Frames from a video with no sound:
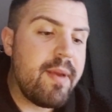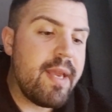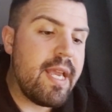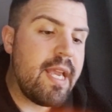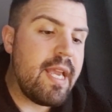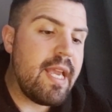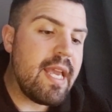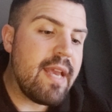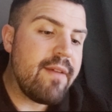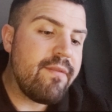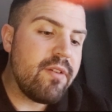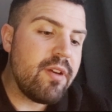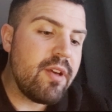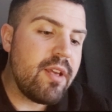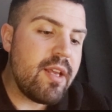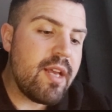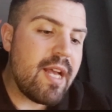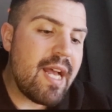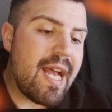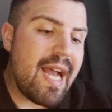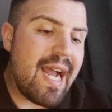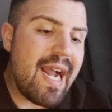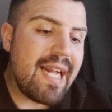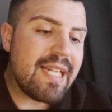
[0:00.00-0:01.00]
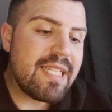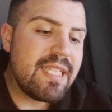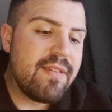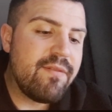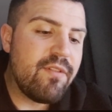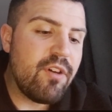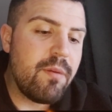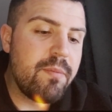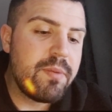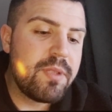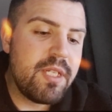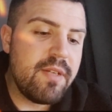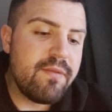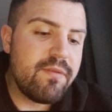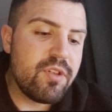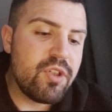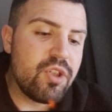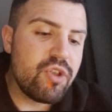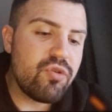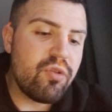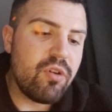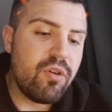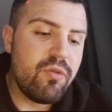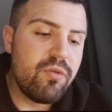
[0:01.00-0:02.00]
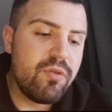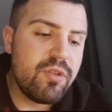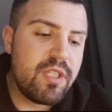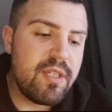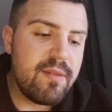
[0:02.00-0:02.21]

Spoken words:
If an active operative controls